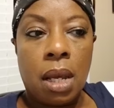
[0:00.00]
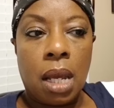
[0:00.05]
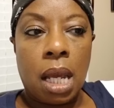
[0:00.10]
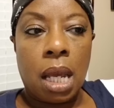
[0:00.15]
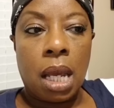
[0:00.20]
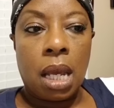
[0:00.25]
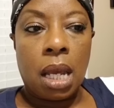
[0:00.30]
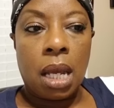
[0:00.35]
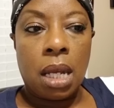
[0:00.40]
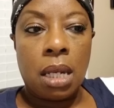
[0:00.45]

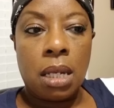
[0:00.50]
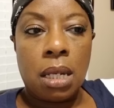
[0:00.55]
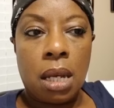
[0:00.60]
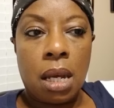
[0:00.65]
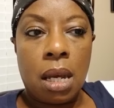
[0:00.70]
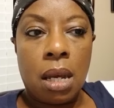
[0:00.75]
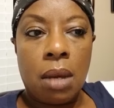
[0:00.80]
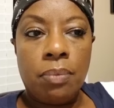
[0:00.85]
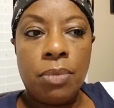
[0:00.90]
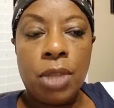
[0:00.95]
And
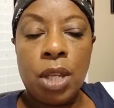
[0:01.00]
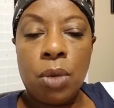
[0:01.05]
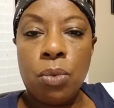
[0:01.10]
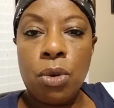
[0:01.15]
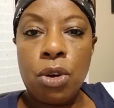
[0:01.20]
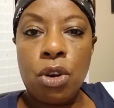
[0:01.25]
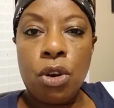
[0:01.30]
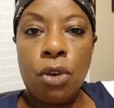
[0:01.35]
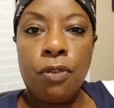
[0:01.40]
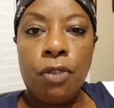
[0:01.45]
then
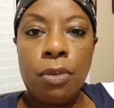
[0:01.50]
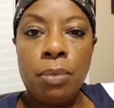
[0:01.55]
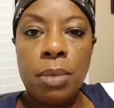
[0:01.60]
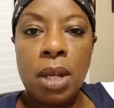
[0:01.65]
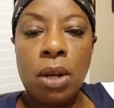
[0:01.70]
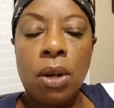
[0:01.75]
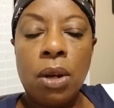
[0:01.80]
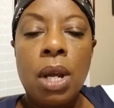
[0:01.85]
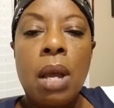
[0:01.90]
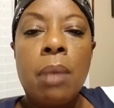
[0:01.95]
we'll go from
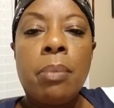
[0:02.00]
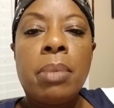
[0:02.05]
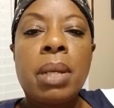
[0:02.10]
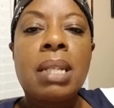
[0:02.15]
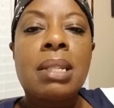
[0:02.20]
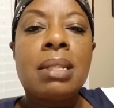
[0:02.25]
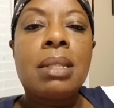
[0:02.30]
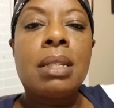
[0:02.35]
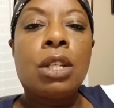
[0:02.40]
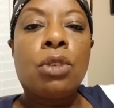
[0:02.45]
there.
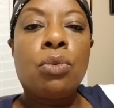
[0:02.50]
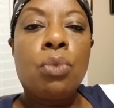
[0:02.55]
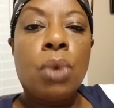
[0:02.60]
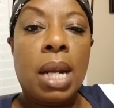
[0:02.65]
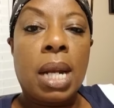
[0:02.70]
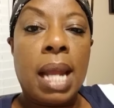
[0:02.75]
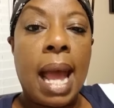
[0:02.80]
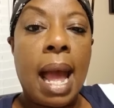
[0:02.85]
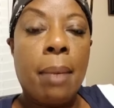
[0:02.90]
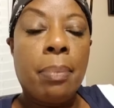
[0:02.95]
Because then
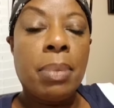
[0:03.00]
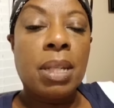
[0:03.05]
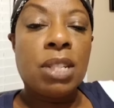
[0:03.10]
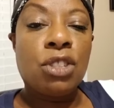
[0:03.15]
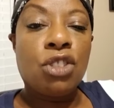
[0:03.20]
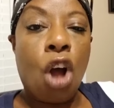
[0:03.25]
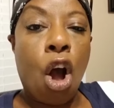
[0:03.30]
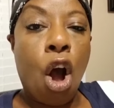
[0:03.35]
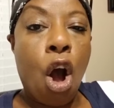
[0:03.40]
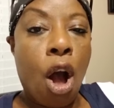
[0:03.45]
what
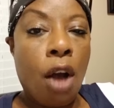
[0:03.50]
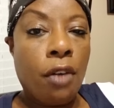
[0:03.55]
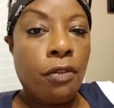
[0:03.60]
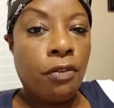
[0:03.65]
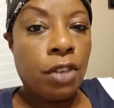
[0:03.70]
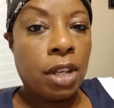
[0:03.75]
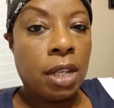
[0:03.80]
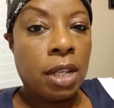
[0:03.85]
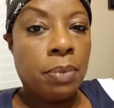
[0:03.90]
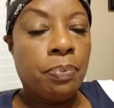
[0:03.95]
happens
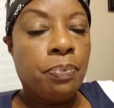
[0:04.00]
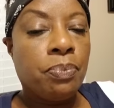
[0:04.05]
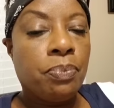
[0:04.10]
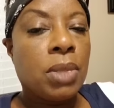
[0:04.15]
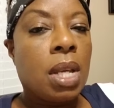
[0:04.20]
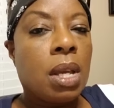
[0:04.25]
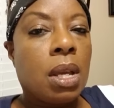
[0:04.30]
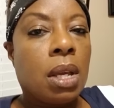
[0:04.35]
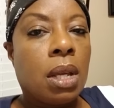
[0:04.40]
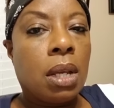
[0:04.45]
often
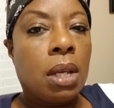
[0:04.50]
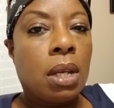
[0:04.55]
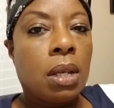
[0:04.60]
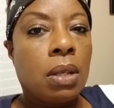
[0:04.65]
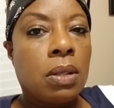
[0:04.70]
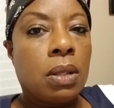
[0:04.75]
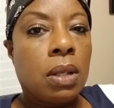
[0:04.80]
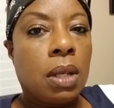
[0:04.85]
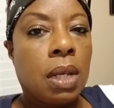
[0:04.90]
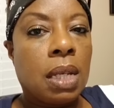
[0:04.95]

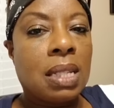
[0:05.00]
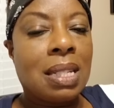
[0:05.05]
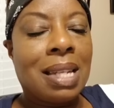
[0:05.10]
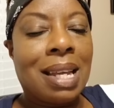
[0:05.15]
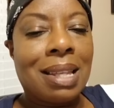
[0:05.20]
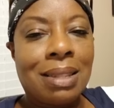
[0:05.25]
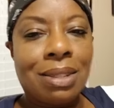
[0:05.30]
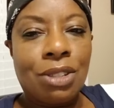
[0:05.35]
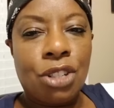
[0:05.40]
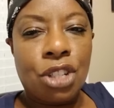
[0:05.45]
is
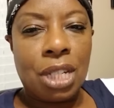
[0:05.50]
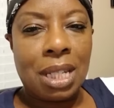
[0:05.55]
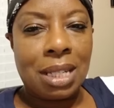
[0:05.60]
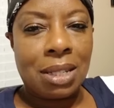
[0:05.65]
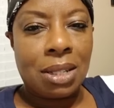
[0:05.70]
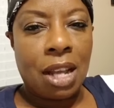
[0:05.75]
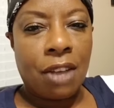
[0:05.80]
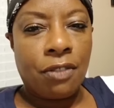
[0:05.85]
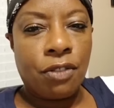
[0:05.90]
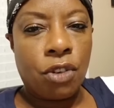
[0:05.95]
not that she
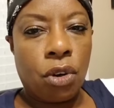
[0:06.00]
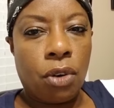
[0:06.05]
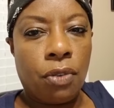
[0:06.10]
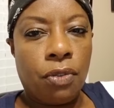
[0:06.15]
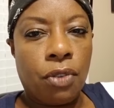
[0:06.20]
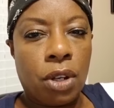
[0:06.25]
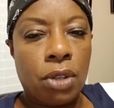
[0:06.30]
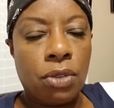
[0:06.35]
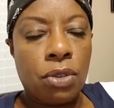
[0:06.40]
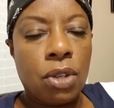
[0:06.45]
doesn't have
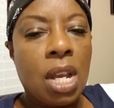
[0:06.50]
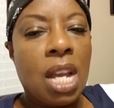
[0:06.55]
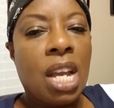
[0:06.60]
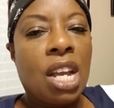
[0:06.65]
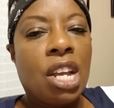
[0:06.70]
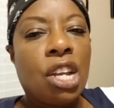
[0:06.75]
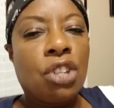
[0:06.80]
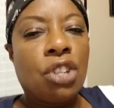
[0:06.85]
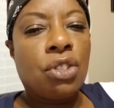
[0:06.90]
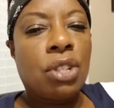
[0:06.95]
girlfriends,
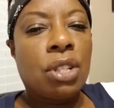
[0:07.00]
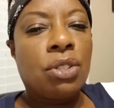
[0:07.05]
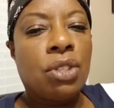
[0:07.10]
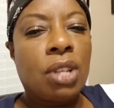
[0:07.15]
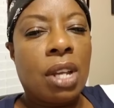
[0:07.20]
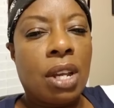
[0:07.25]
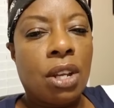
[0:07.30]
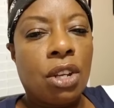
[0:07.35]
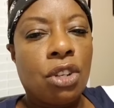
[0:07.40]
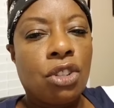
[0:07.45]
is
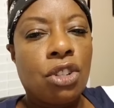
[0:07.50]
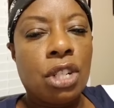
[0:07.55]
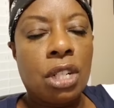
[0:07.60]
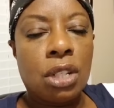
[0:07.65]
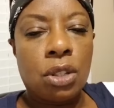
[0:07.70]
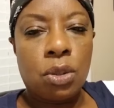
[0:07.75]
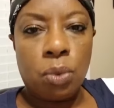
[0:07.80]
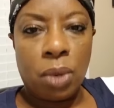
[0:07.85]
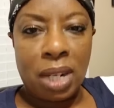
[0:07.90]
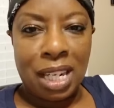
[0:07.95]
that she
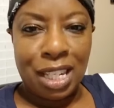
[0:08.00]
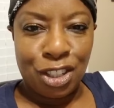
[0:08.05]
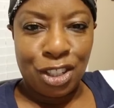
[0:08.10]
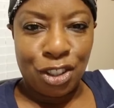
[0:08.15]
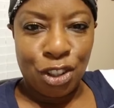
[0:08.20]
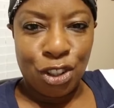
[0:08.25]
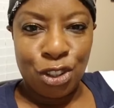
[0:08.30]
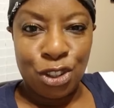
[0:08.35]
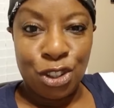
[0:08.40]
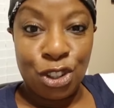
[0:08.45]
doesn't want to
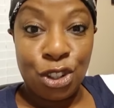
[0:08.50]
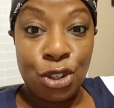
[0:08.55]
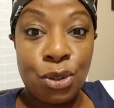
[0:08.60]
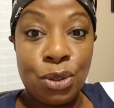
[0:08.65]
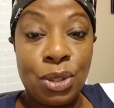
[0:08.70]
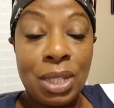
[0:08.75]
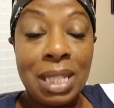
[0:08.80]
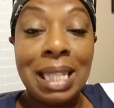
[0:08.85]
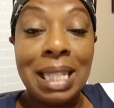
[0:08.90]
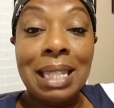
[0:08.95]
introduce you
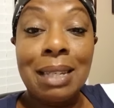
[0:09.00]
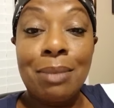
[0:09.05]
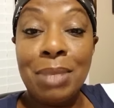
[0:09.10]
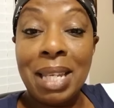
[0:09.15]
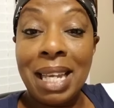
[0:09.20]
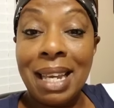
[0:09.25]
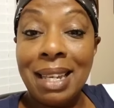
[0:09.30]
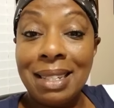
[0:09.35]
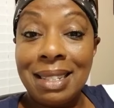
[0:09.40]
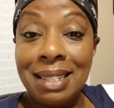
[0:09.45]
to them
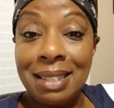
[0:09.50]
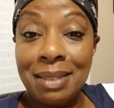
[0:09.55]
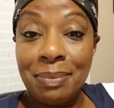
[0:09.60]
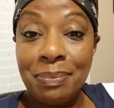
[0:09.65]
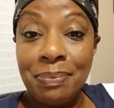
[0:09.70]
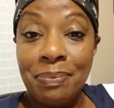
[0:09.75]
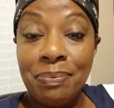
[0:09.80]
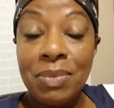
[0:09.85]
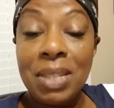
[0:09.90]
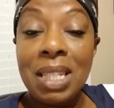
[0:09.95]
yet,
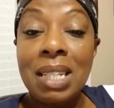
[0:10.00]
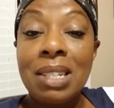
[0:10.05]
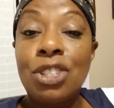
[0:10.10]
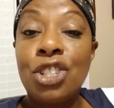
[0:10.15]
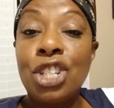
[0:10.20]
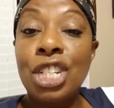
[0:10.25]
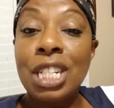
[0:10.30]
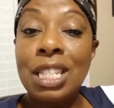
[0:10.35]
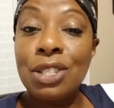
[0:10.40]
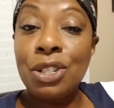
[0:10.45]
because
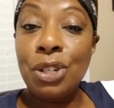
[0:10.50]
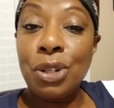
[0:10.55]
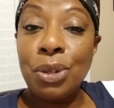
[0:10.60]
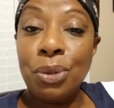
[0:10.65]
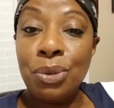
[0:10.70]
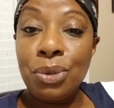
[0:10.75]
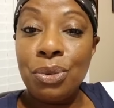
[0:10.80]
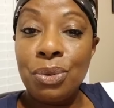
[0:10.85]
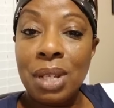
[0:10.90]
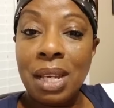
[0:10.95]
she doesn't know
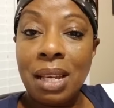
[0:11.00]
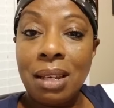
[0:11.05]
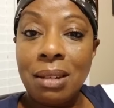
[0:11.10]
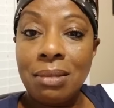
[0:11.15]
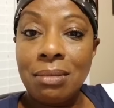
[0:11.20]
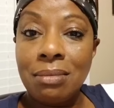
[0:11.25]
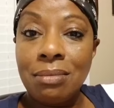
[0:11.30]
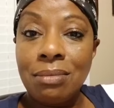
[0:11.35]
you yet.